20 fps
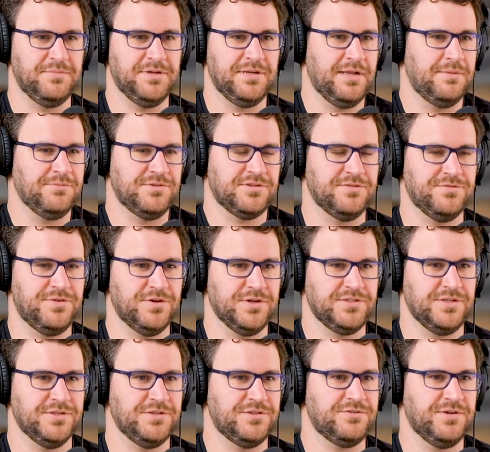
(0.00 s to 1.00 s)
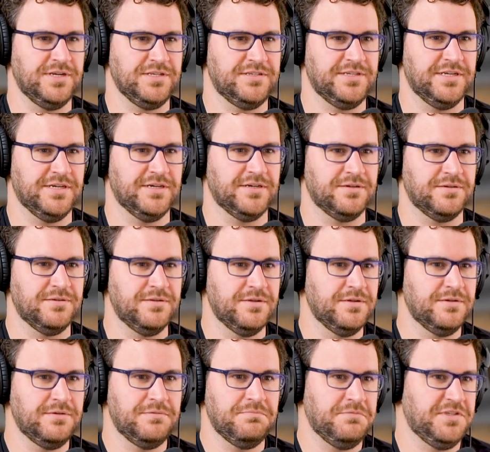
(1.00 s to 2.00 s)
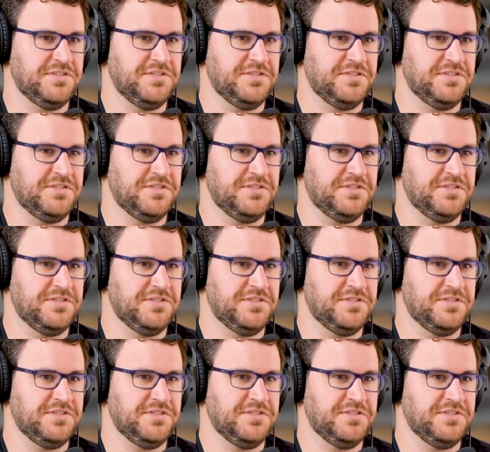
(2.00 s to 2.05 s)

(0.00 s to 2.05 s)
But I'm just gonna focus on the straight sale, let's